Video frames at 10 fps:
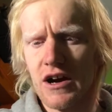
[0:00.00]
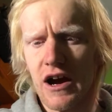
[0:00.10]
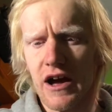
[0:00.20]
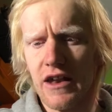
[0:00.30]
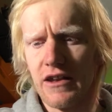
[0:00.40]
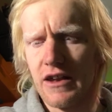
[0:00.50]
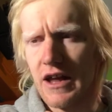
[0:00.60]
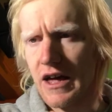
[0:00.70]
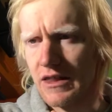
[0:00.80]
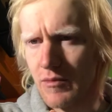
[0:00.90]
And
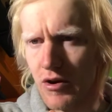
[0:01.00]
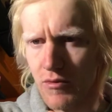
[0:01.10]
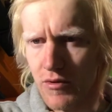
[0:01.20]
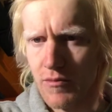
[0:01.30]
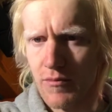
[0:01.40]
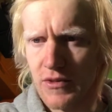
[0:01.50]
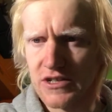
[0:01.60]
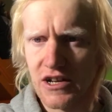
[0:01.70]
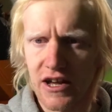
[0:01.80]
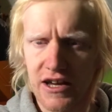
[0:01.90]
at the moment,
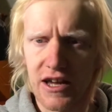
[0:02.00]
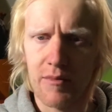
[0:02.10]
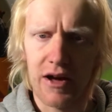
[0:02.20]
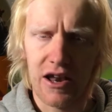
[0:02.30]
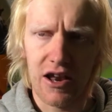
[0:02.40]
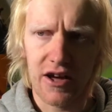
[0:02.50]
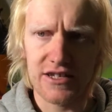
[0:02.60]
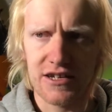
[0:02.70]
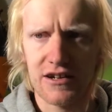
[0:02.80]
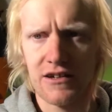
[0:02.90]
until I can get better
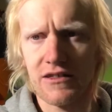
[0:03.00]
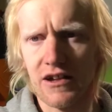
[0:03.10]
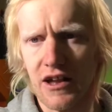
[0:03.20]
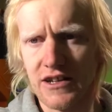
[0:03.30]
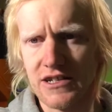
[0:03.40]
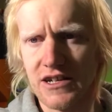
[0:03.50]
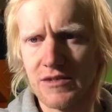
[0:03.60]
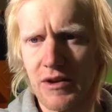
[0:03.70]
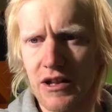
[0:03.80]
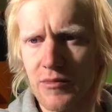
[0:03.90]
lighting, the lighting is a
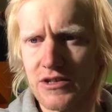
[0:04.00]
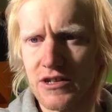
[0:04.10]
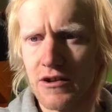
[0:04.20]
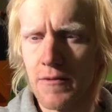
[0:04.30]
bit limited.